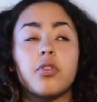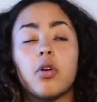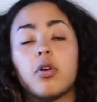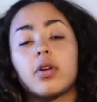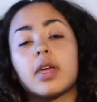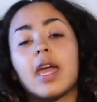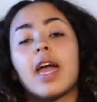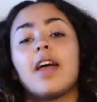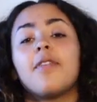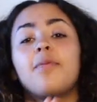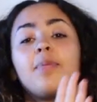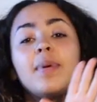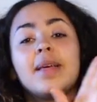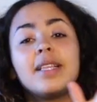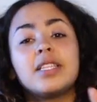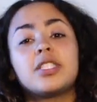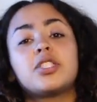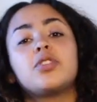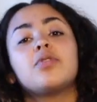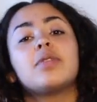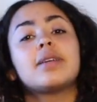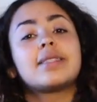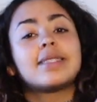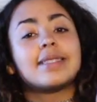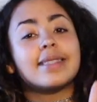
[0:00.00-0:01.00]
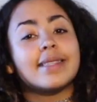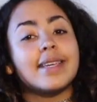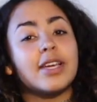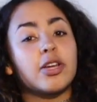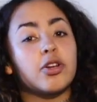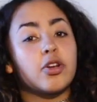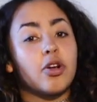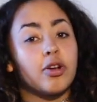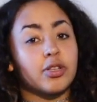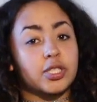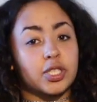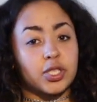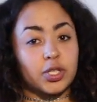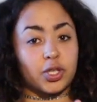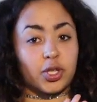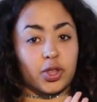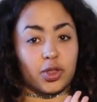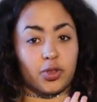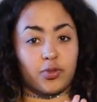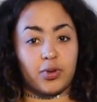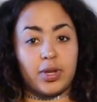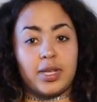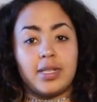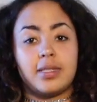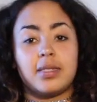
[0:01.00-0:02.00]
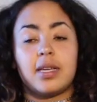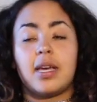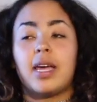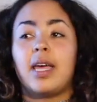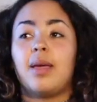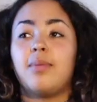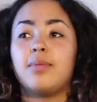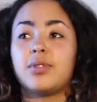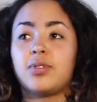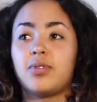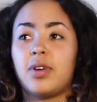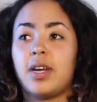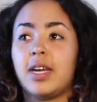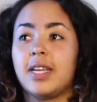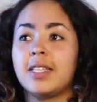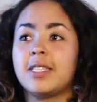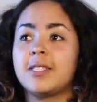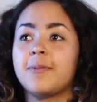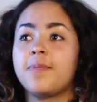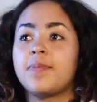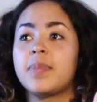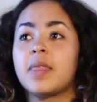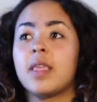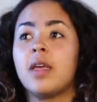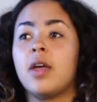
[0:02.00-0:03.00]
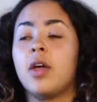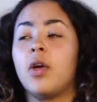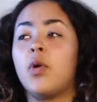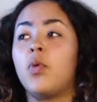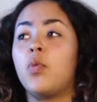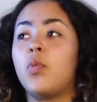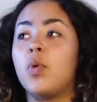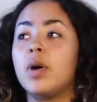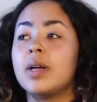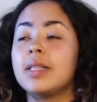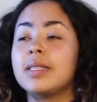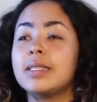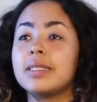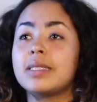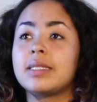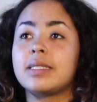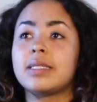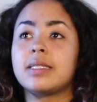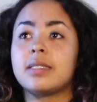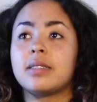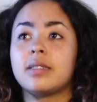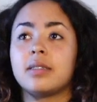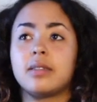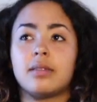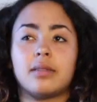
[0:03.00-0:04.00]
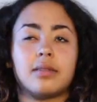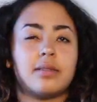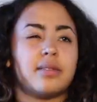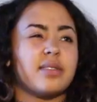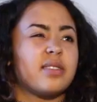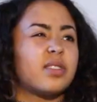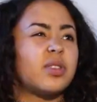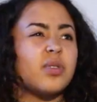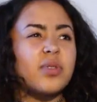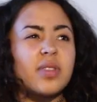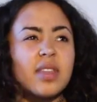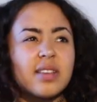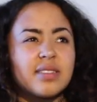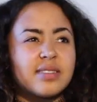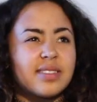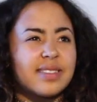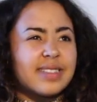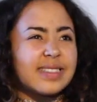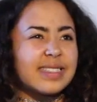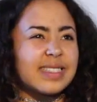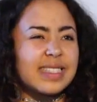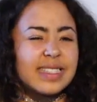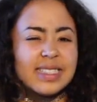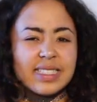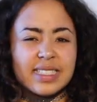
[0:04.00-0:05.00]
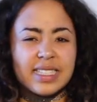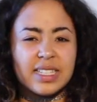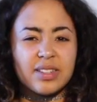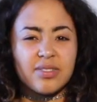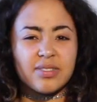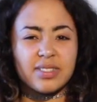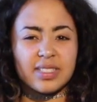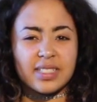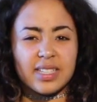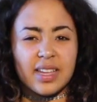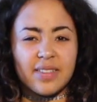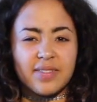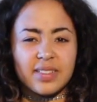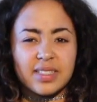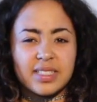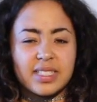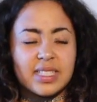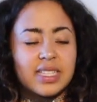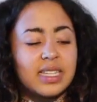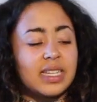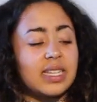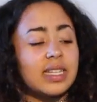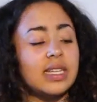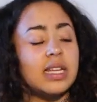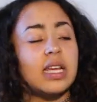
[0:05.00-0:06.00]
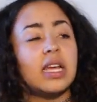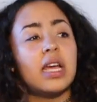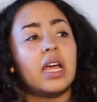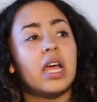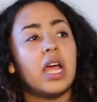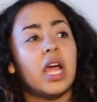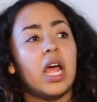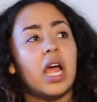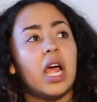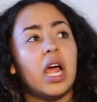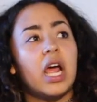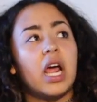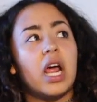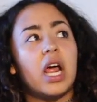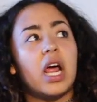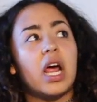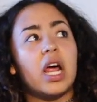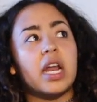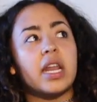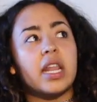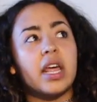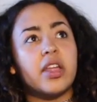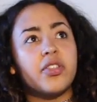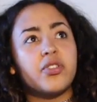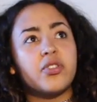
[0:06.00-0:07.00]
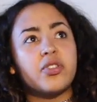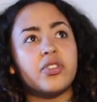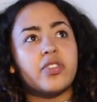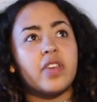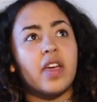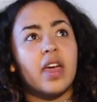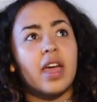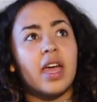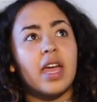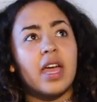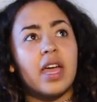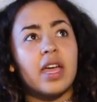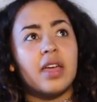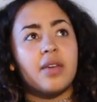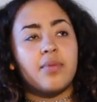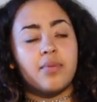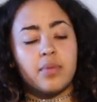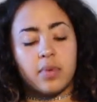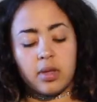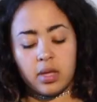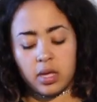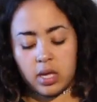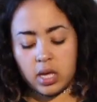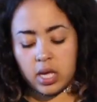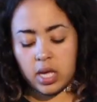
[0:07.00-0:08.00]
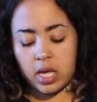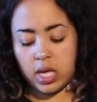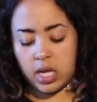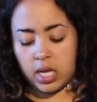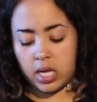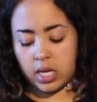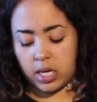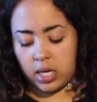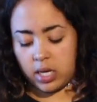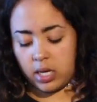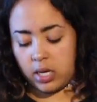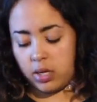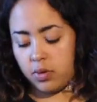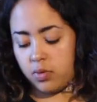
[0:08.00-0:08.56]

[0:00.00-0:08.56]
Okay, I've been to a Slayer concert 3 times, right? Once 2016 or 17. Another time in,